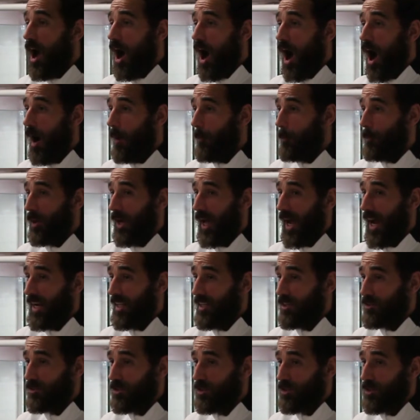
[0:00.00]
I'm
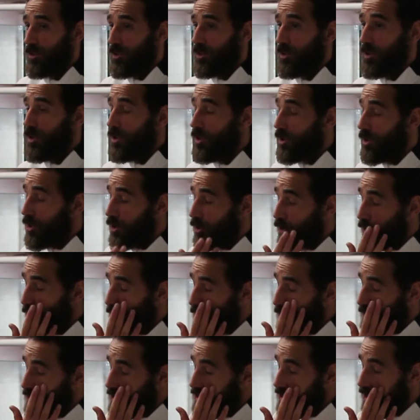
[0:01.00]
planning
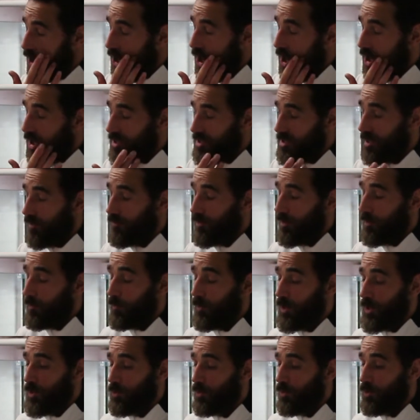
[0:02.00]
to start something
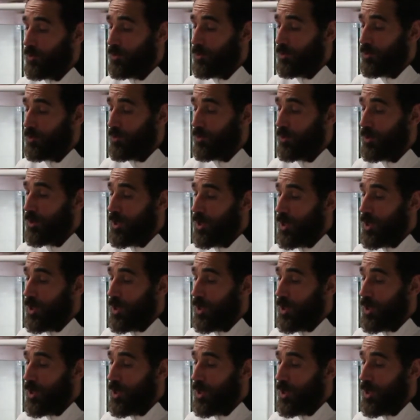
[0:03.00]
which will